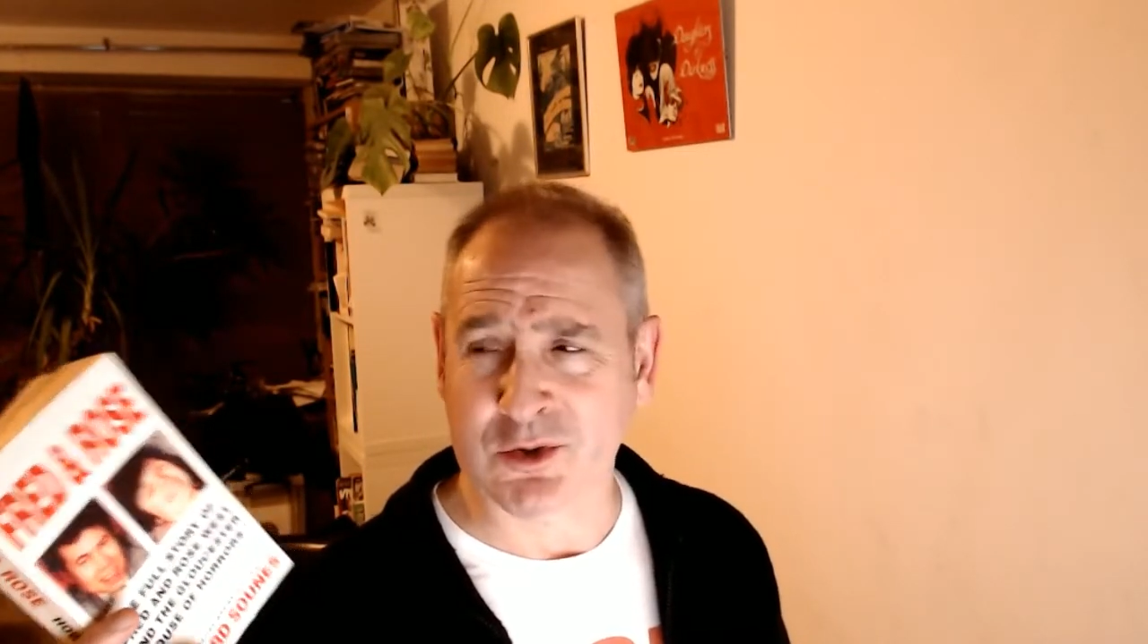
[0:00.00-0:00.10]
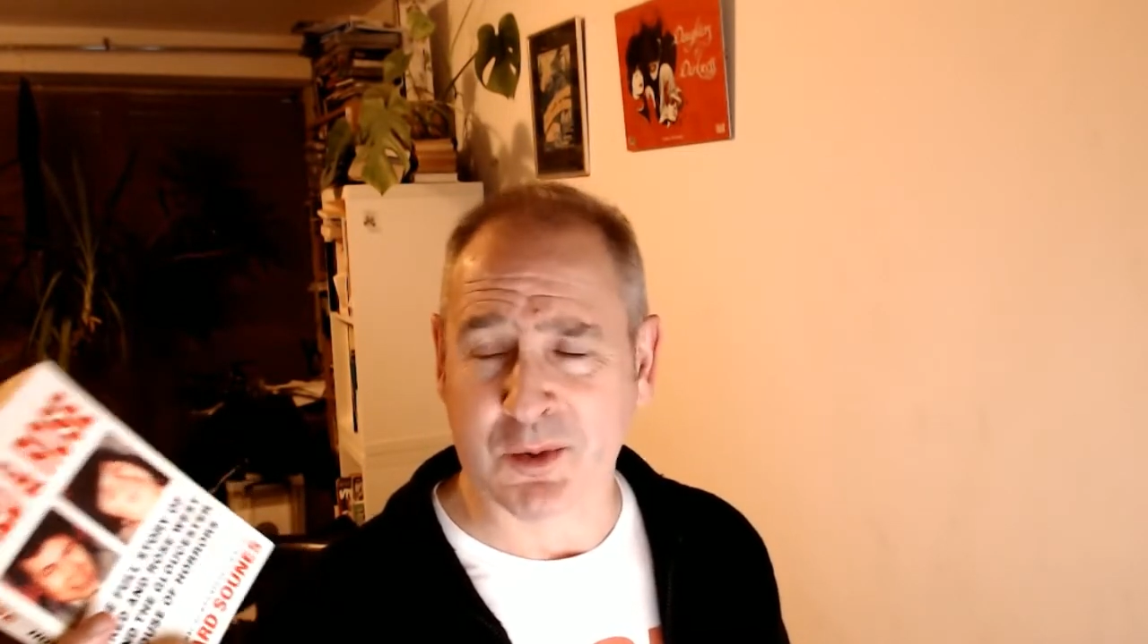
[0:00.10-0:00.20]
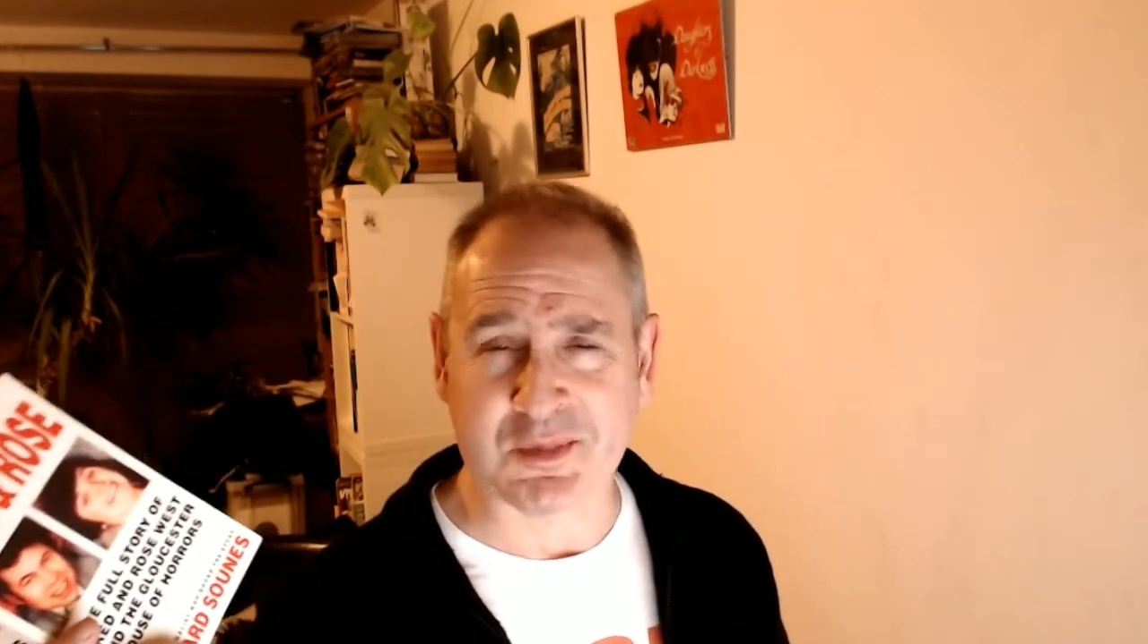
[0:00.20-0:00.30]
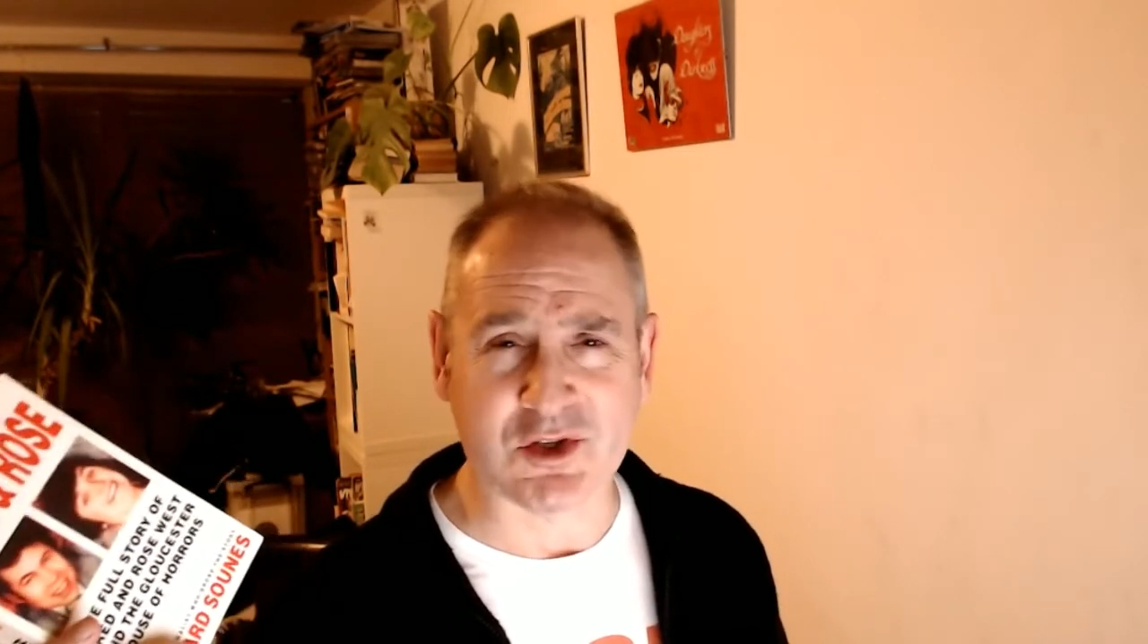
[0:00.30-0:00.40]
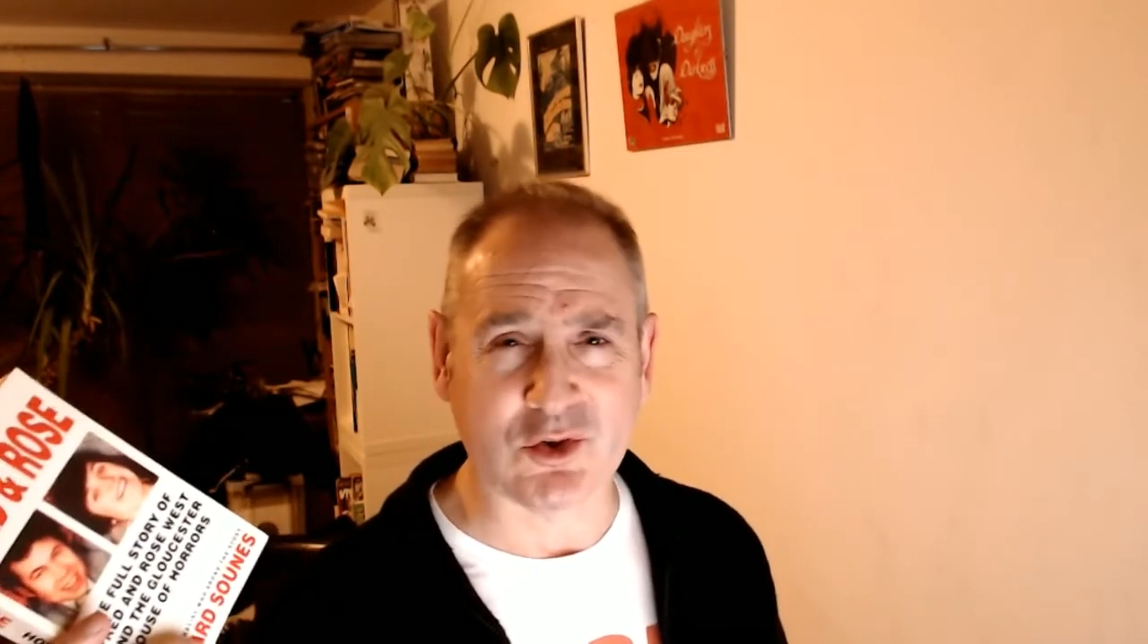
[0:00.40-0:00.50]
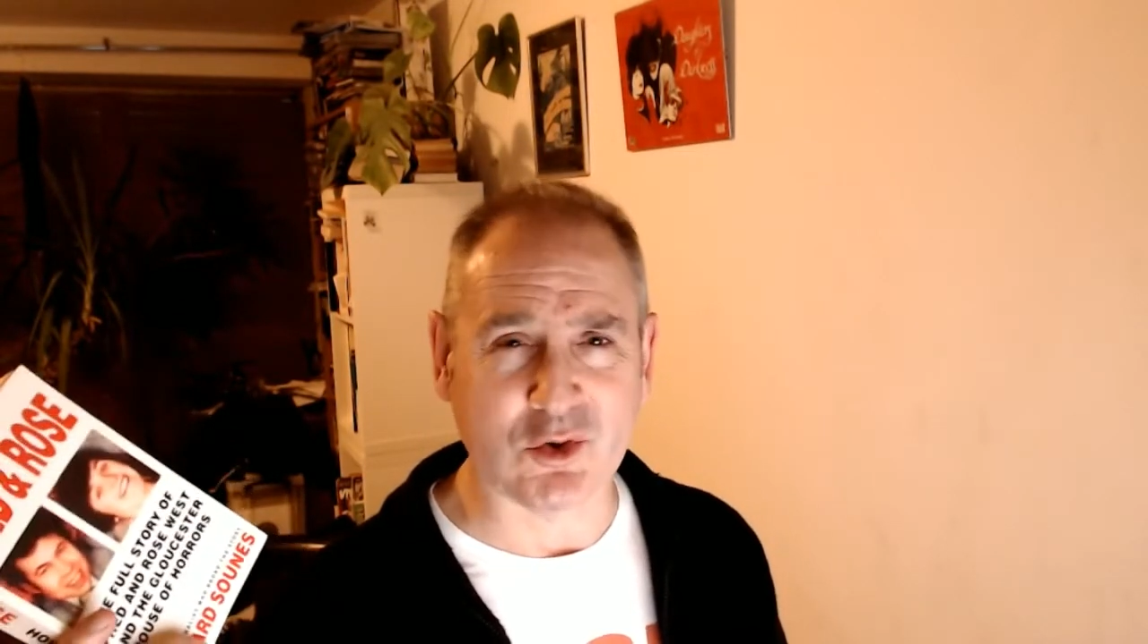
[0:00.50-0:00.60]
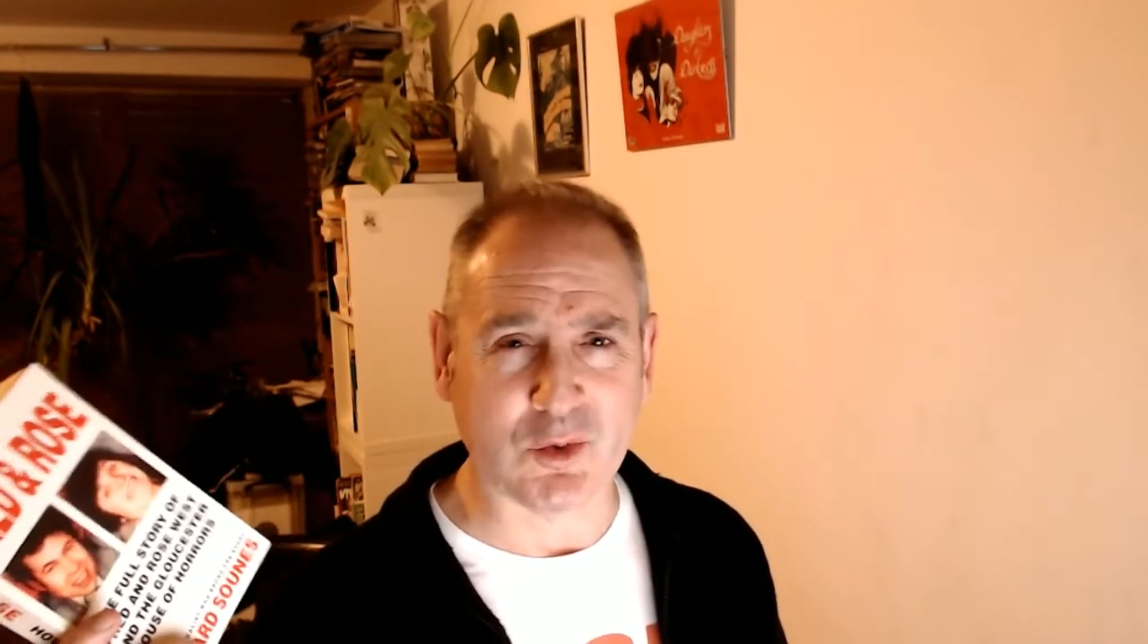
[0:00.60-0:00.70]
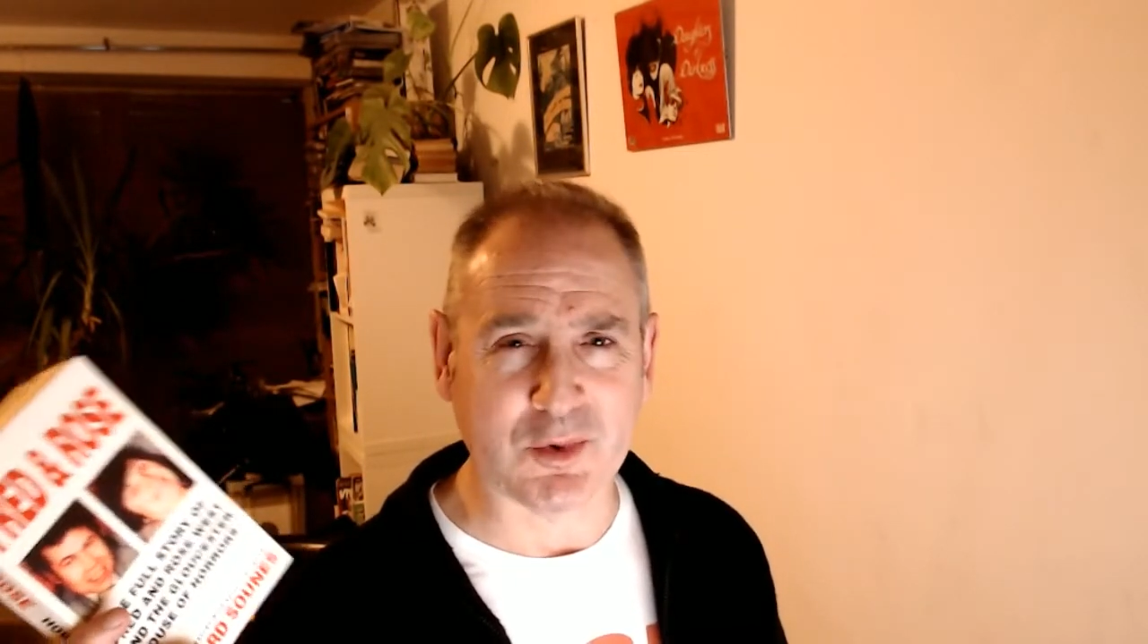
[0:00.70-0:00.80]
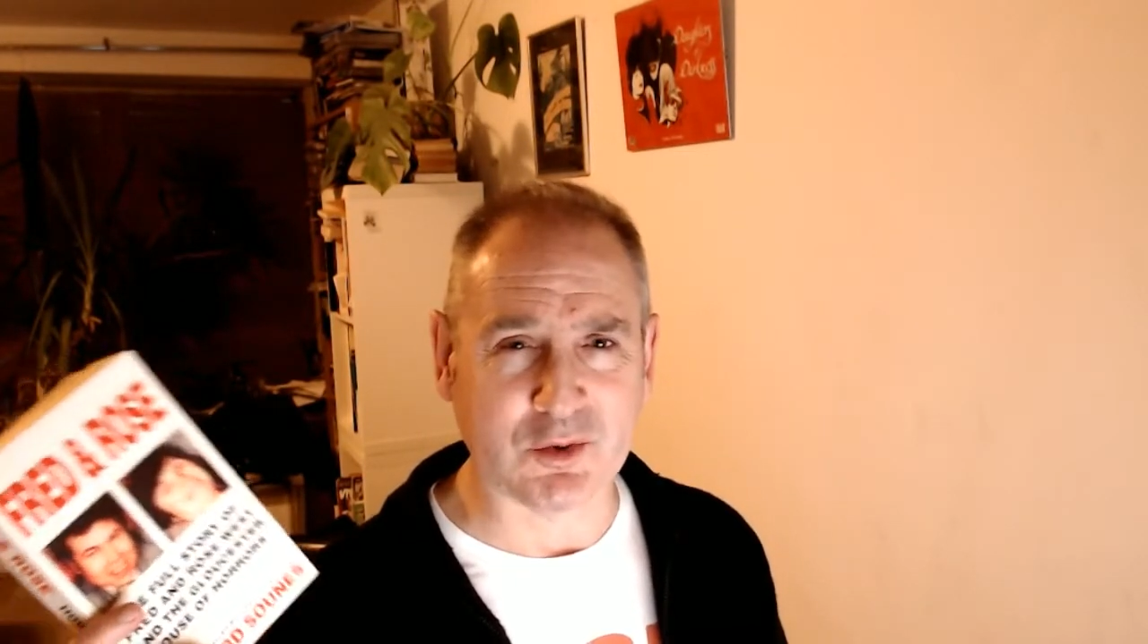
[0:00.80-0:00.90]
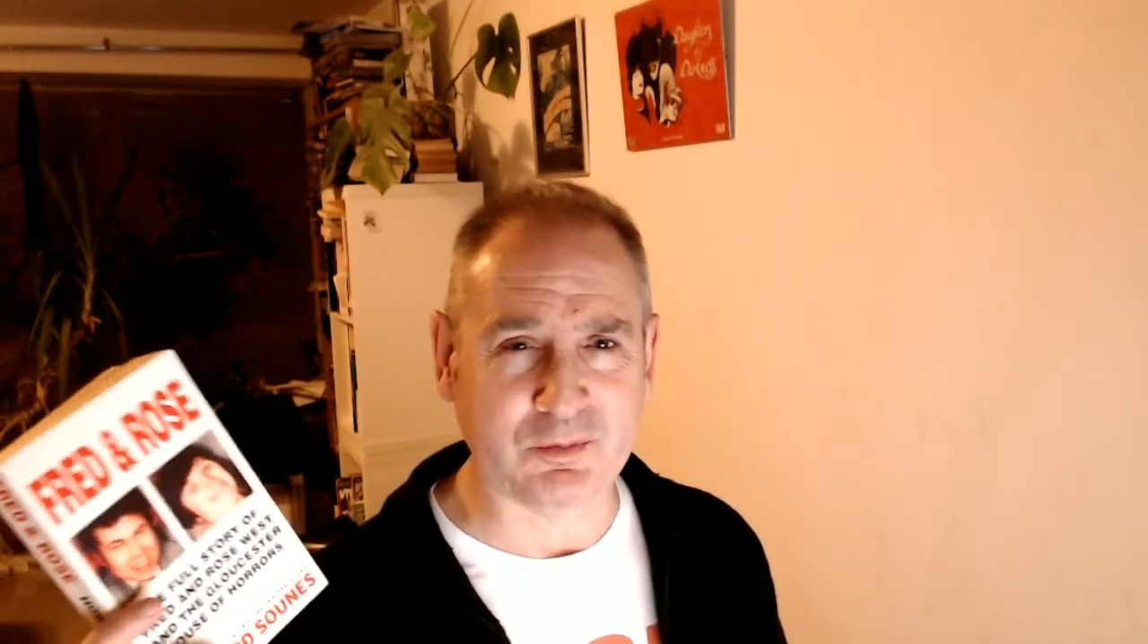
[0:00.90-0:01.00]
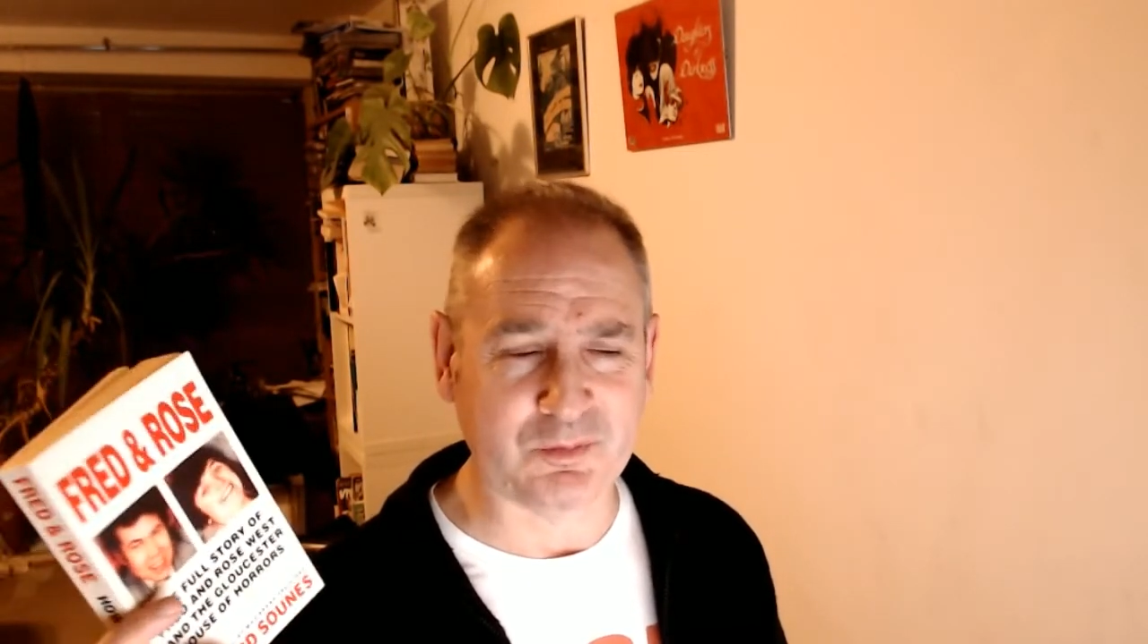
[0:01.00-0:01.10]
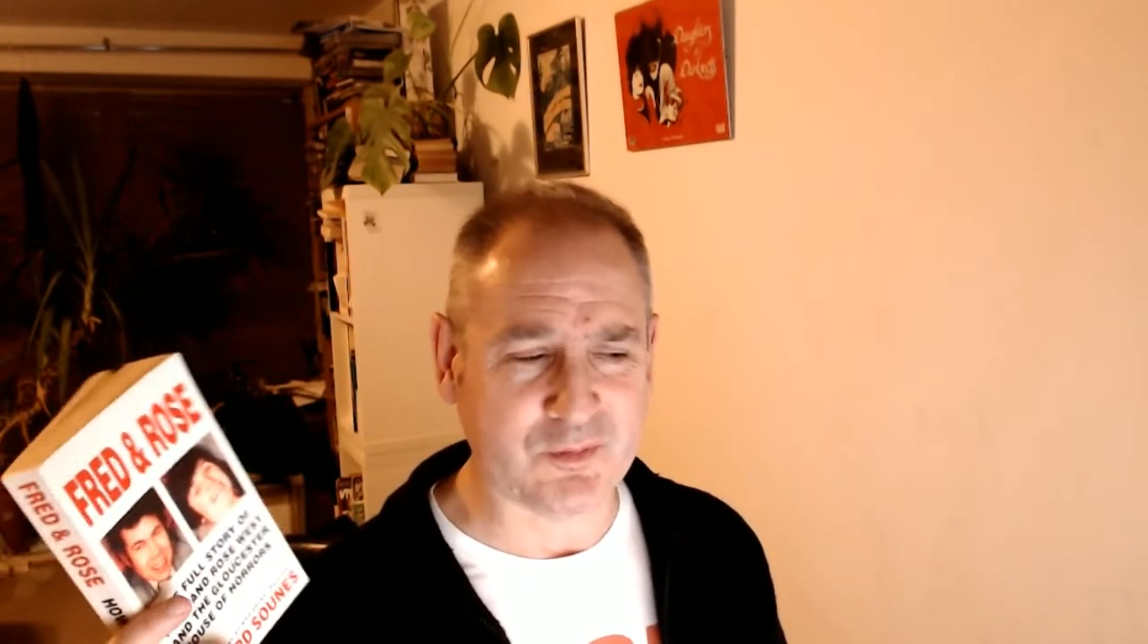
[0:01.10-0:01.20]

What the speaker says: absorb on